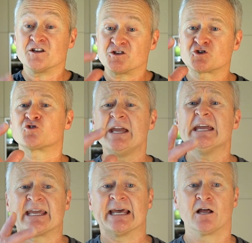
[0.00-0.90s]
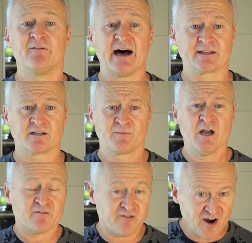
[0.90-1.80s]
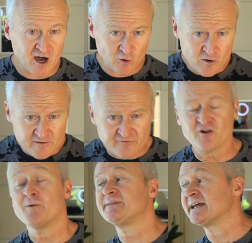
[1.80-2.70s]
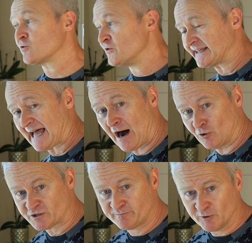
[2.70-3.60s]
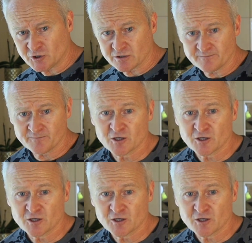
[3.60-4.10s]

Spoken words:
3 kilowatt flow from the grid output